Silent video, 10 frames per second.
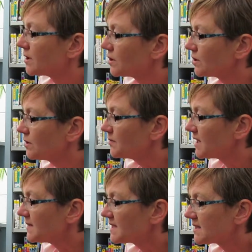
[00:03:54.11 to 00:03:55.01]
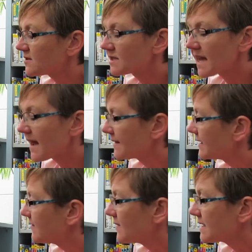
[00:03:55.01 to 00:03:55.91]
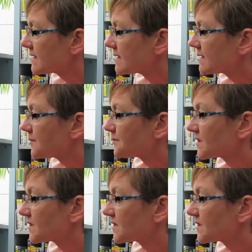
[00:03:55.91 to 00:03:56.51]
Good babysitters can't leave messes,